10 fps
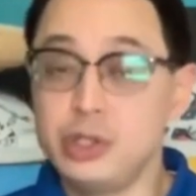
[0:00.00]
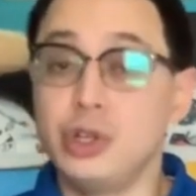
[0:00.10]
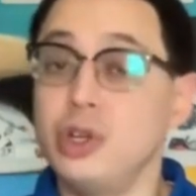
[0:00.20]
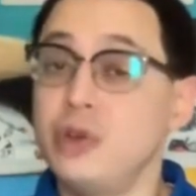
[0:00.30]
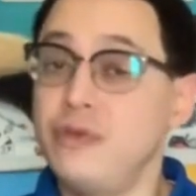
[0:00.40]

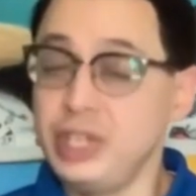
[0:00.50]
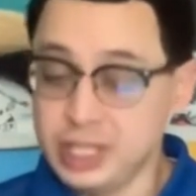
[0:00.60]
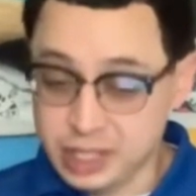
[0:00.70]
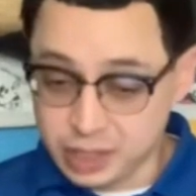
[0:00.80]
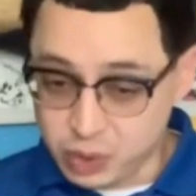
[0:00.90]
During a
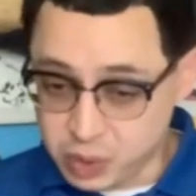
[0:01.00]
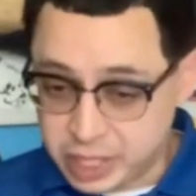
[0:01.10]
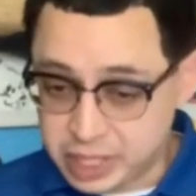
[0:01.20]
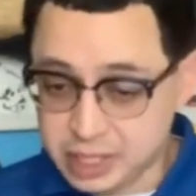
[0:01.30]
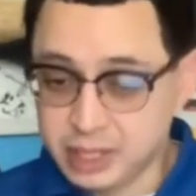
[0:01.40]
vision
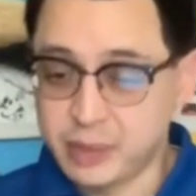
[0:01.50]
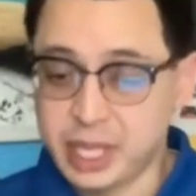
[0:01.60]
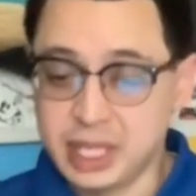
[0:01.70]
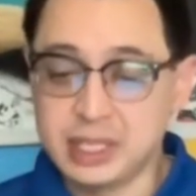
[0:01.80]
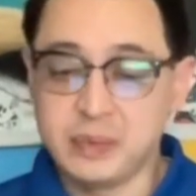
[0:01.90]
quest, the
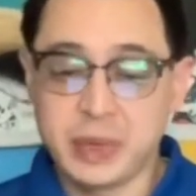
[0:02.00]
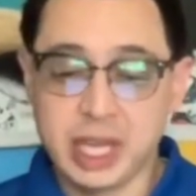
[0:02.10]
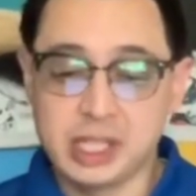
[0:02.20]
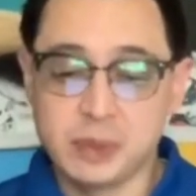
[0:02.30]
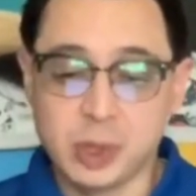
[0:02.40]
medicine
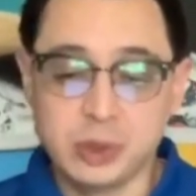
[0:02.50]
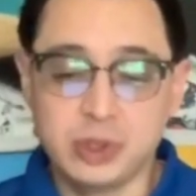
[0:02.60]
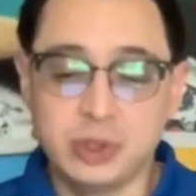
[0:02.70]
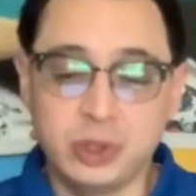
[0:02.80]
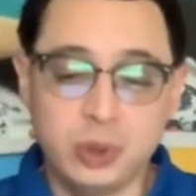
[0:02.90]
man spoke
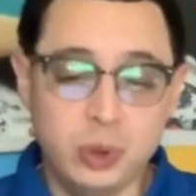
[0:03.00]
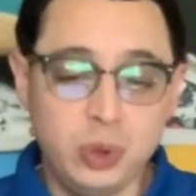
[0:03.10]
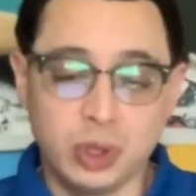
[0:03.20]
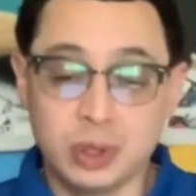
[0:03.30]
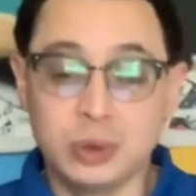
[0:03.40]
to the
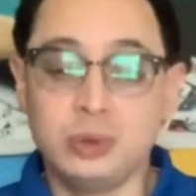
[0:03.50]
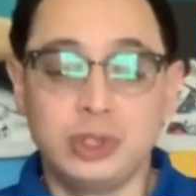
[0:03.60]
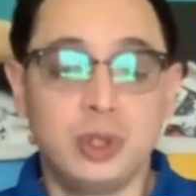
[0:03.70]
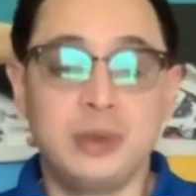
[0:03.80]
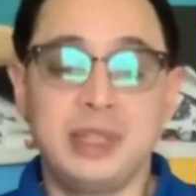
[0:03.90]
cougar who
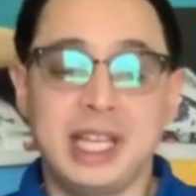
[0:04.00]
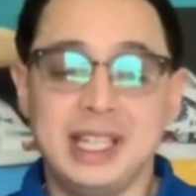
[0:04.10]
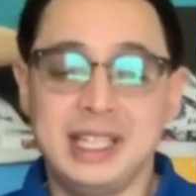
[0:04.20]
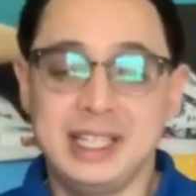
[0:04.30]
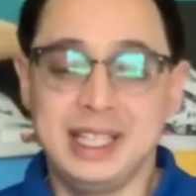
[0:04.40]
told him
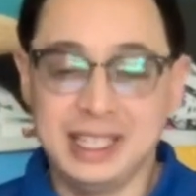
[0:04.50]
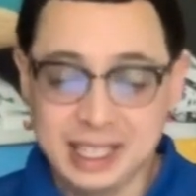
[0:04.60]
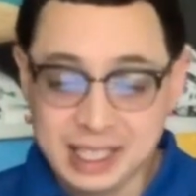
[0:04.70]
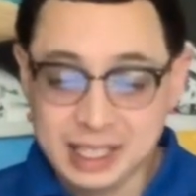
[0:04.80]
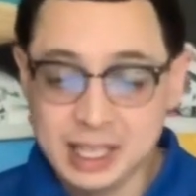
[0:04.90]
that
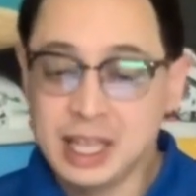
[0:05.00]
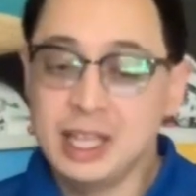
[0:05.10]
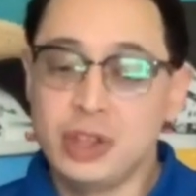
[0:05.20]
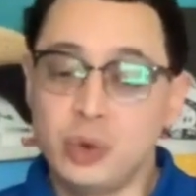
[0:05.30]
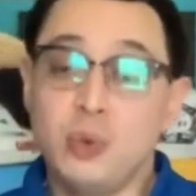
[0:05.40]
he,
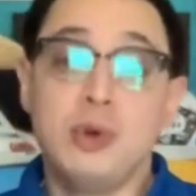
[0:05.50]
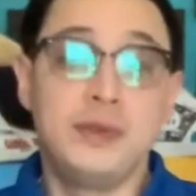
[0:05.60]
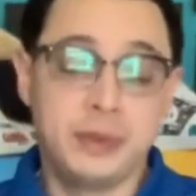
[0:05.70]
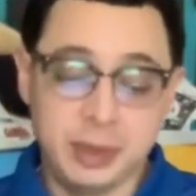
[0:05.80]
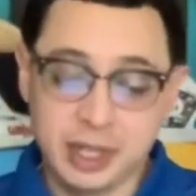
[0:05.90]
the wolf
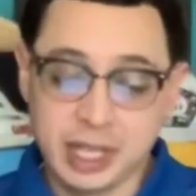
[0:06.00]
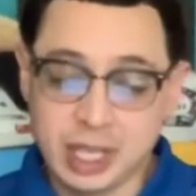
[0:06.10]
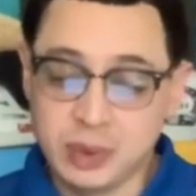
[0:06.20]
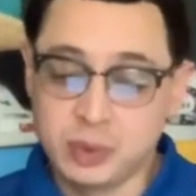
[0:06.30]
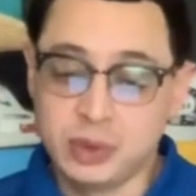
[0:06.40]
spirit
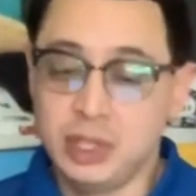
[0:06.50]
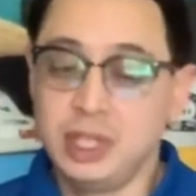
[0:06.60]
animal,